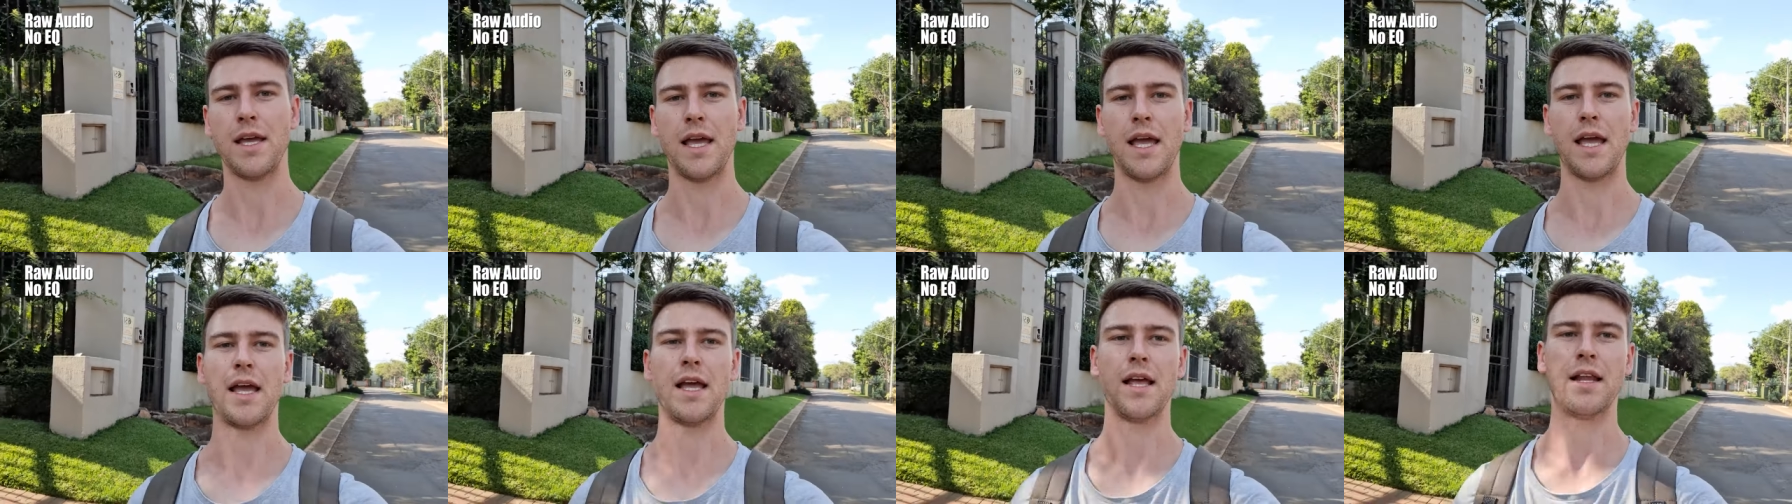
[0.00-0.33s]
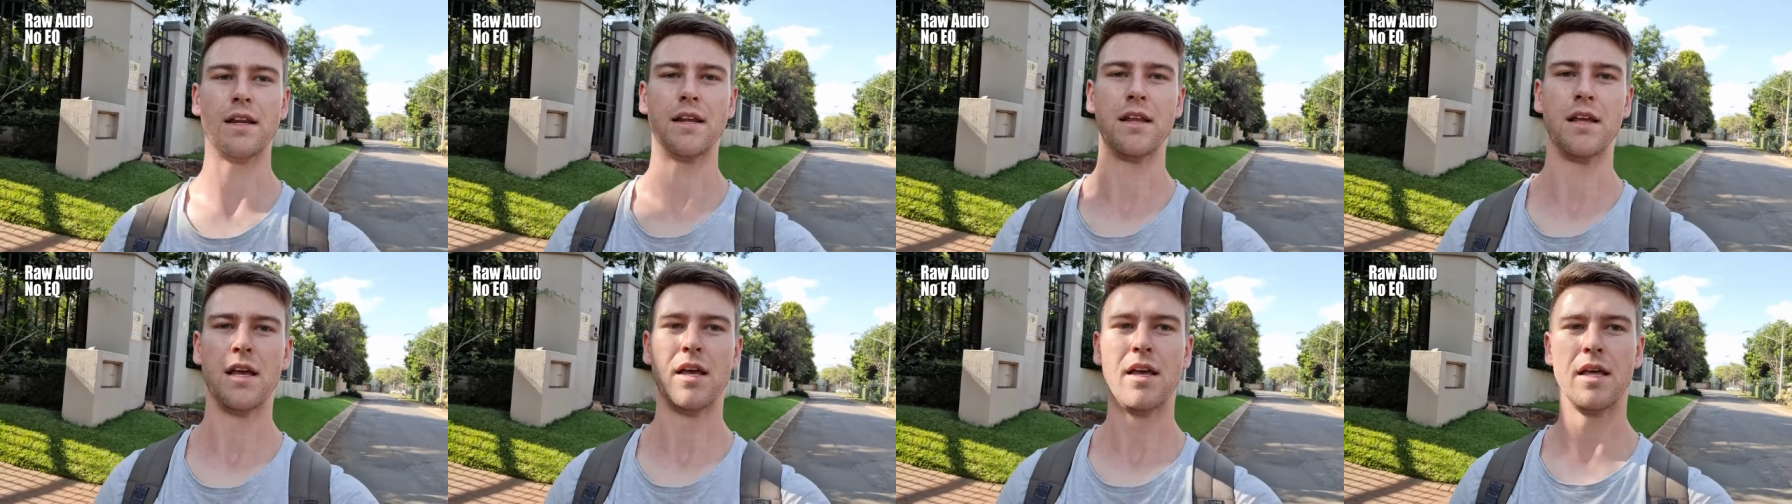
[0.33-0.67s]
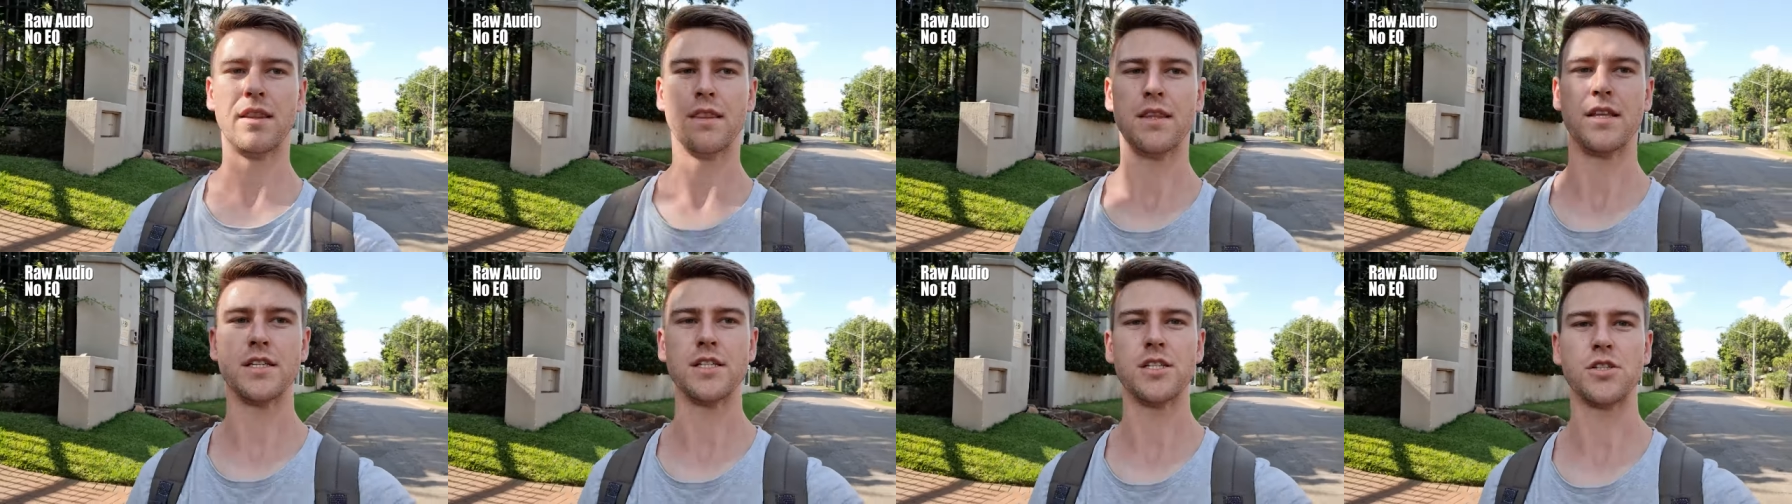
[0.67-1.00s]
and
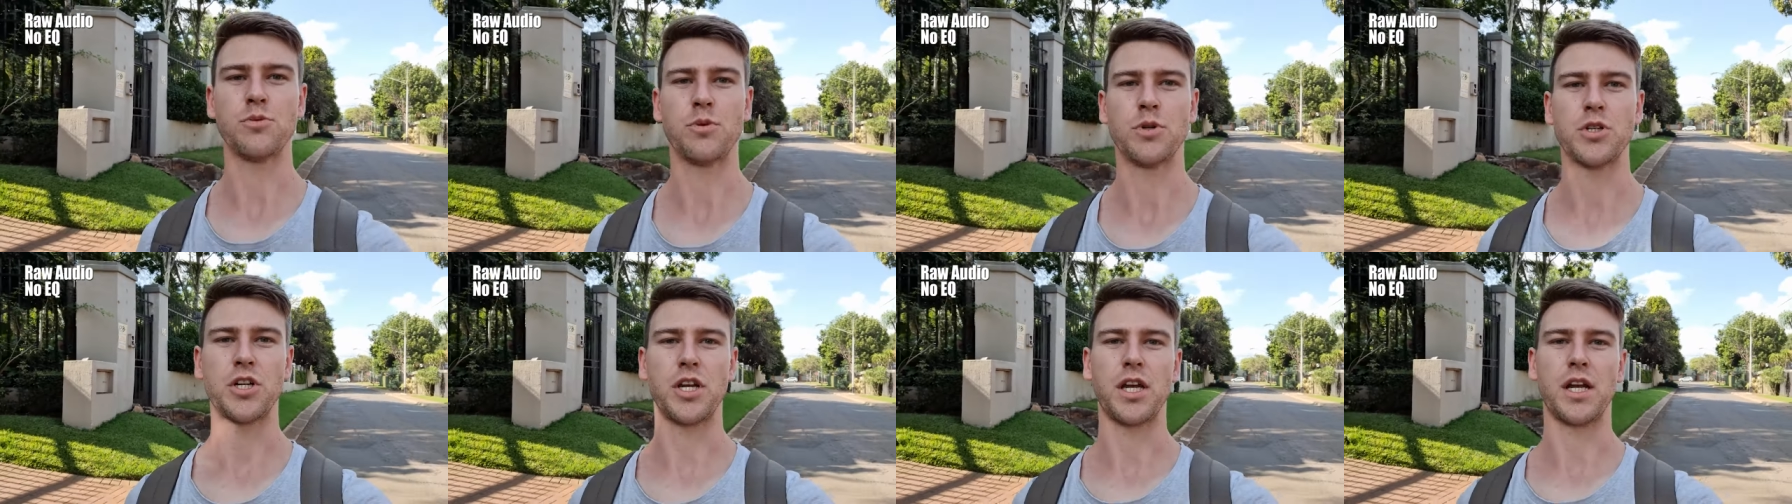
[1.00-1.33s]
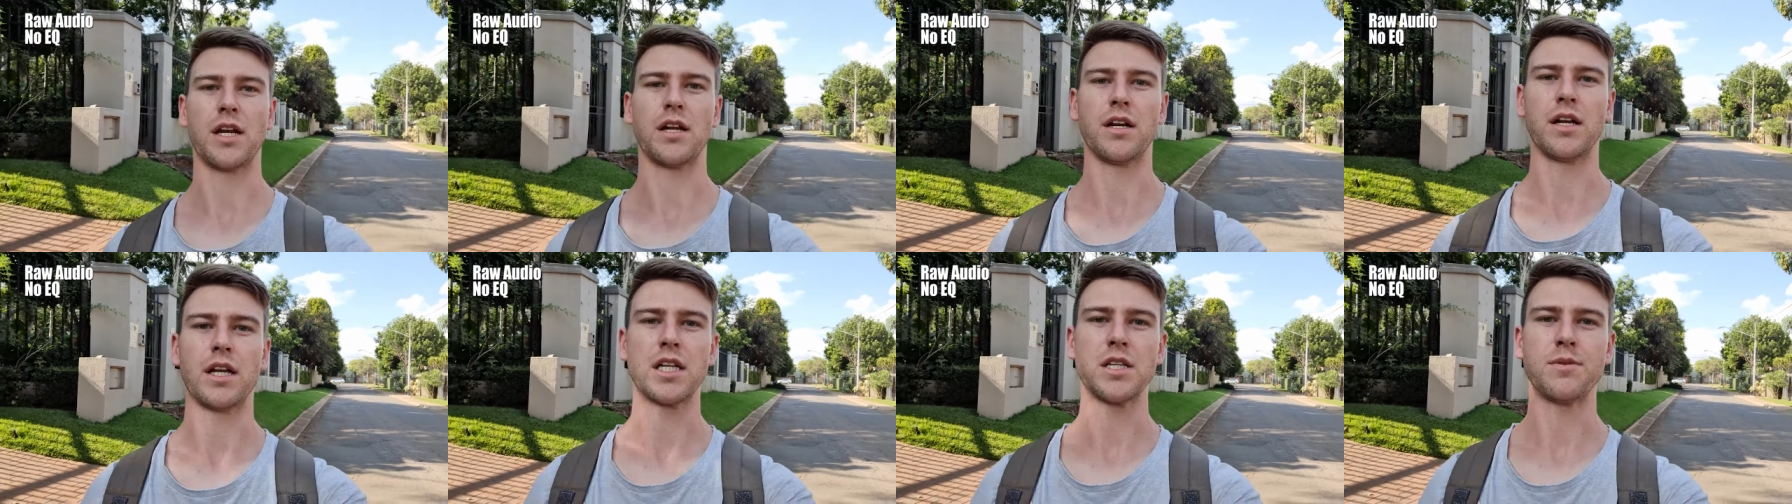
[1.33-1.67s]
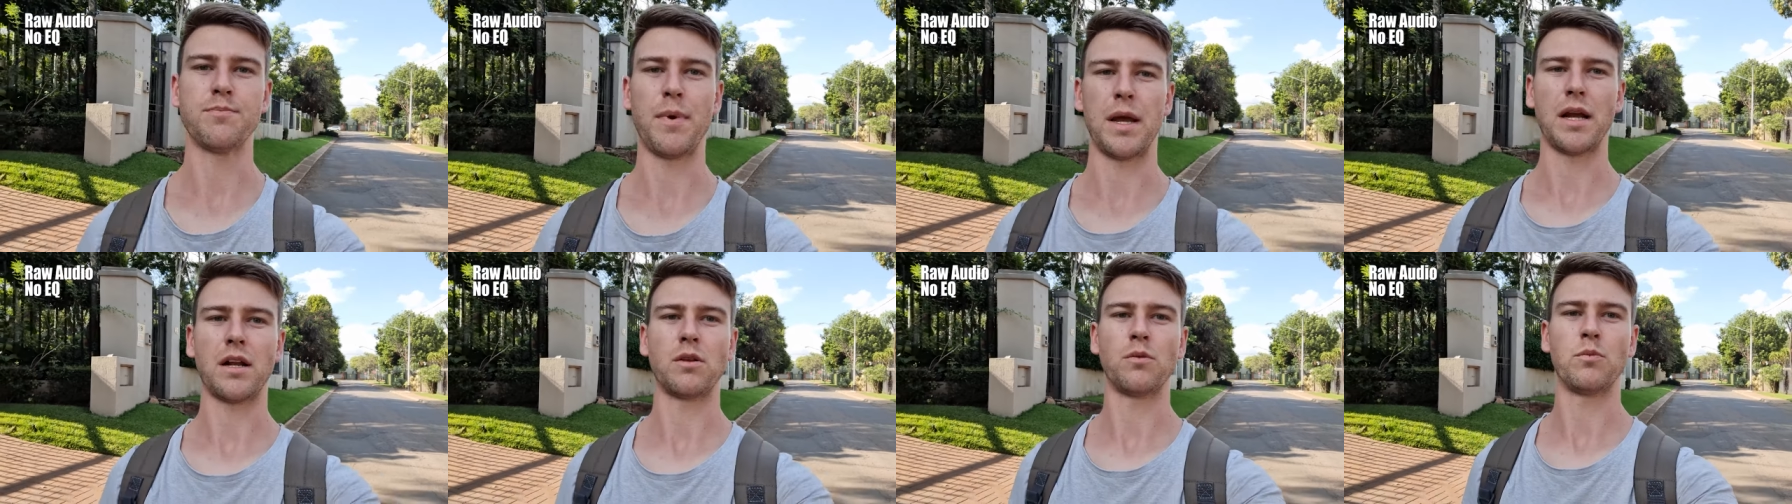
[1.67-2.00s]
this is what you can
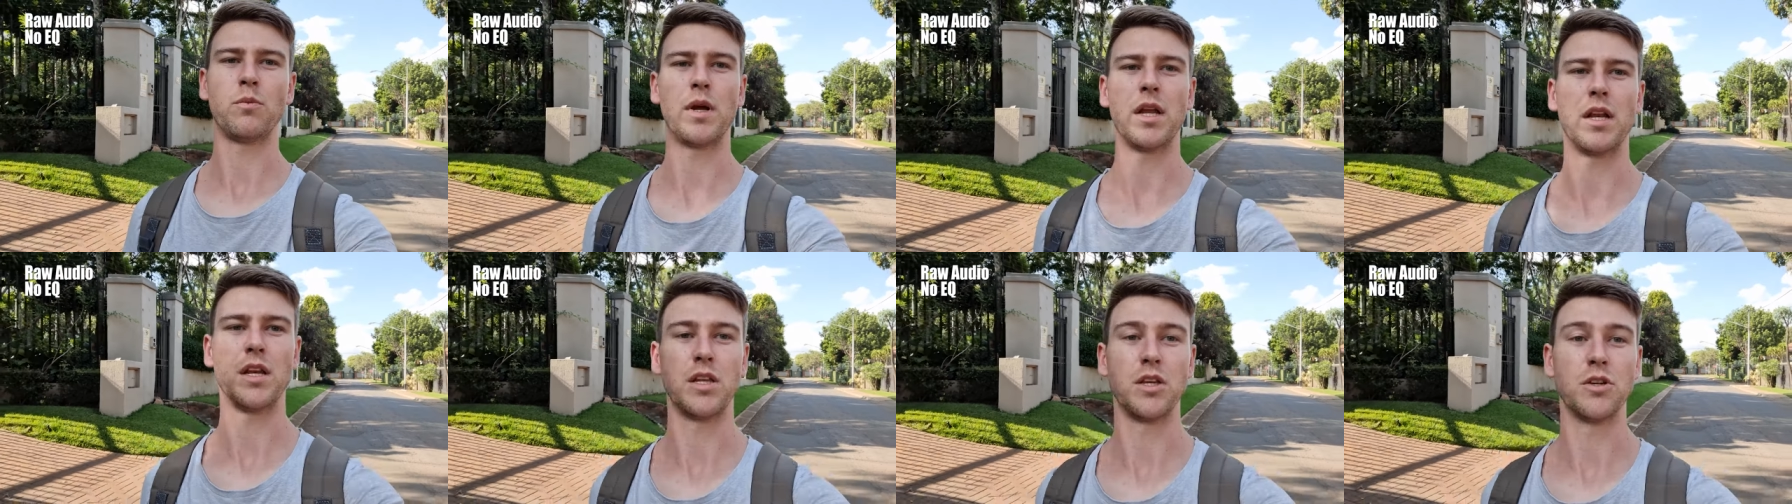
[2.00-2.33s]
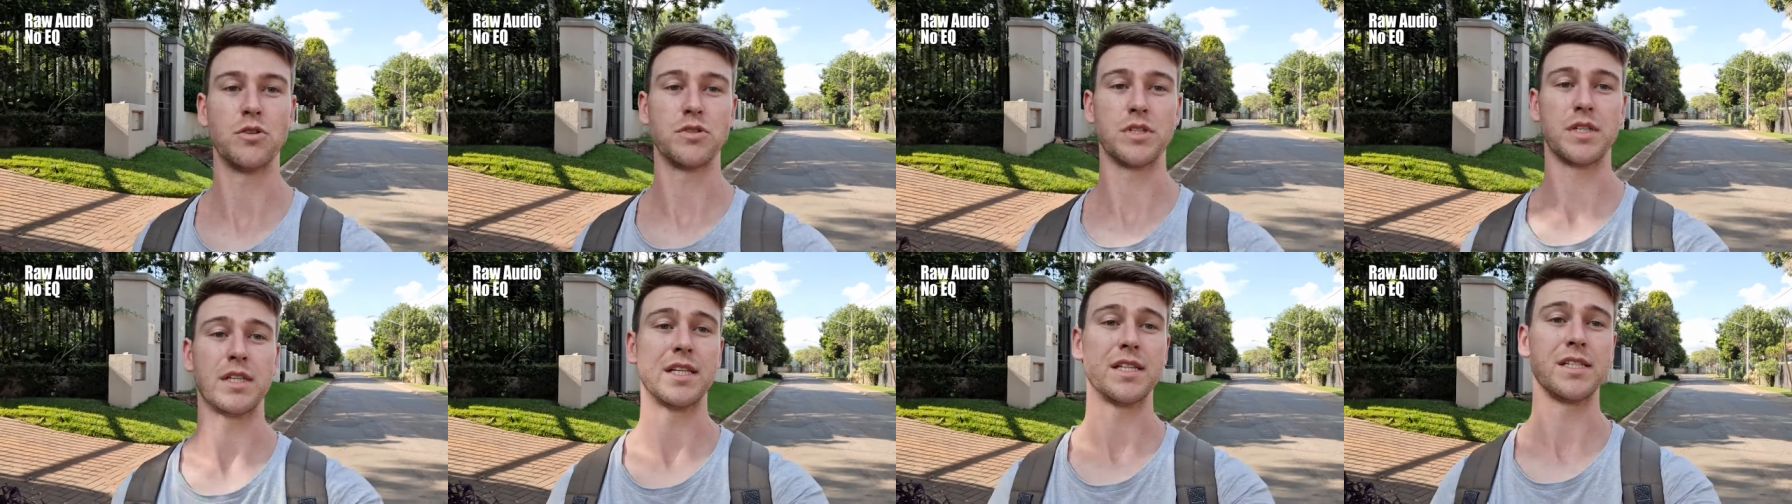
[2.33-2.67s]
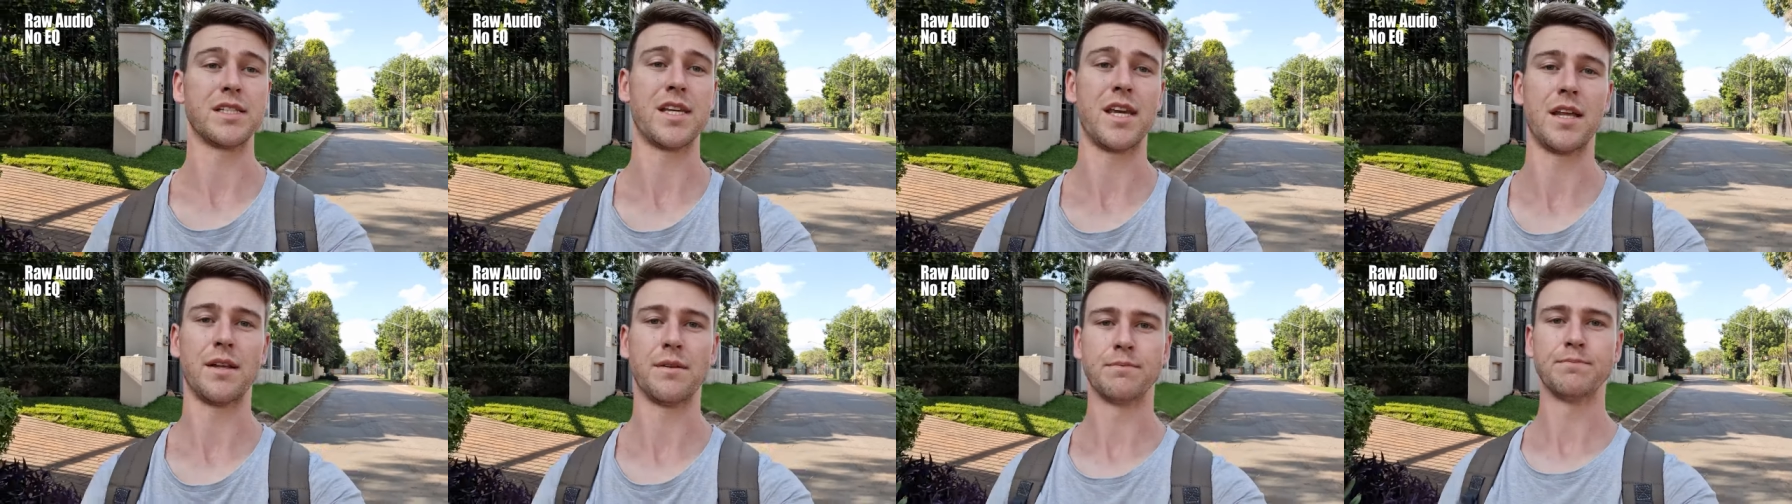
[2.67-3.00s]
expect when using
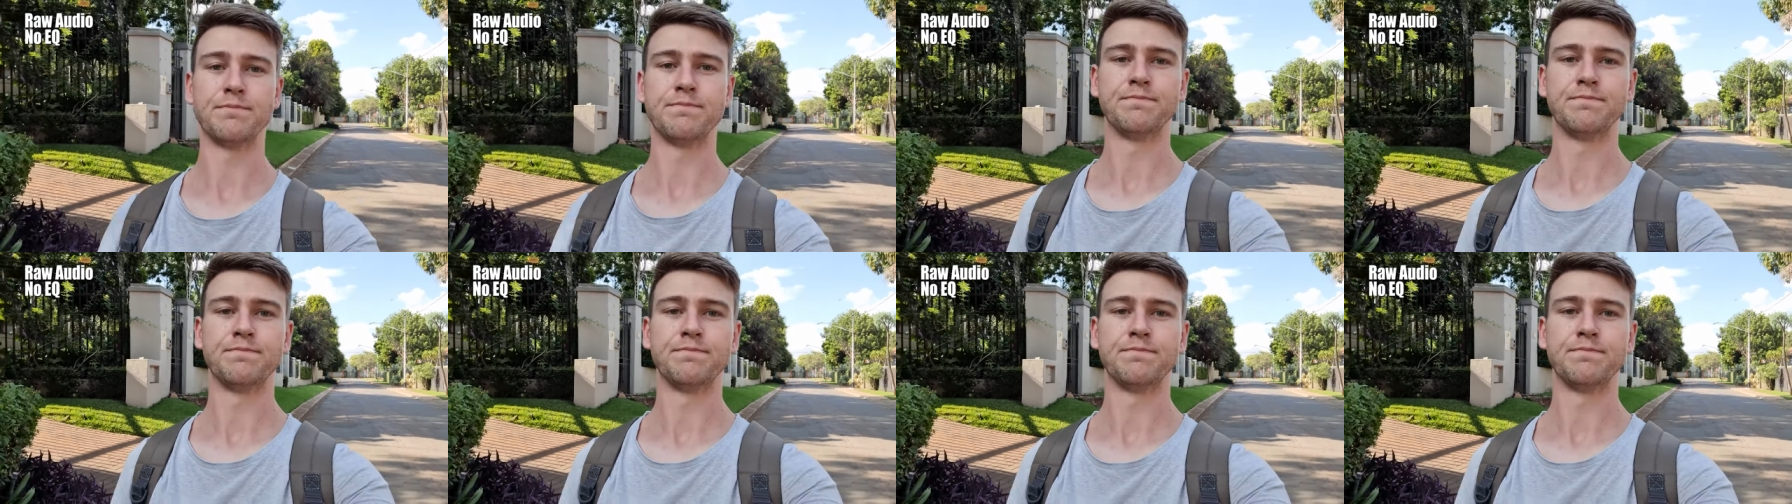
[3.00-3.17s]
this kit.